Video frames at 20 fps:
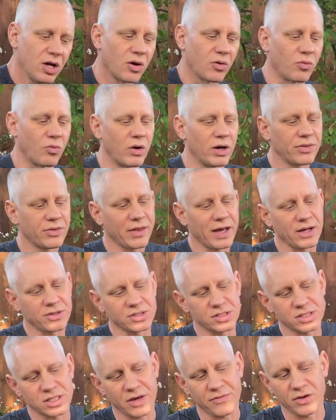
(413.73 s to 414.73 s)

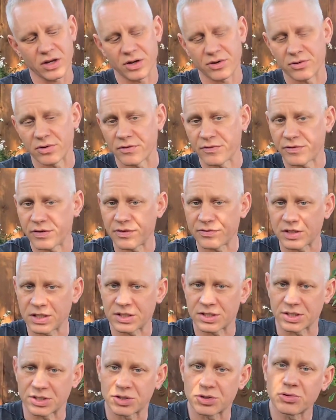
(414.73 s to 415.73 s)
1,750
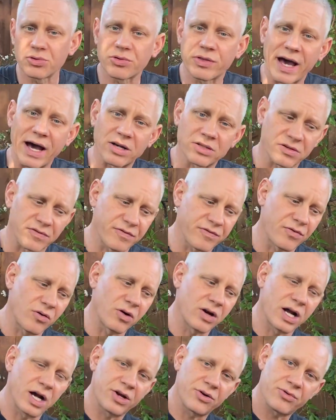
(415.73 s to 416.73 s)
to
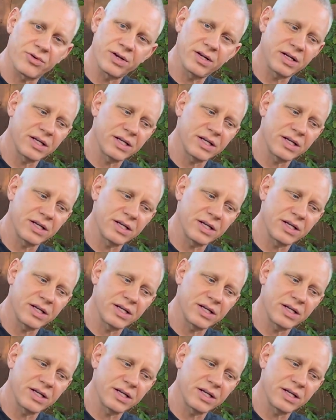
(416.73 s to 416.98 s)
2,400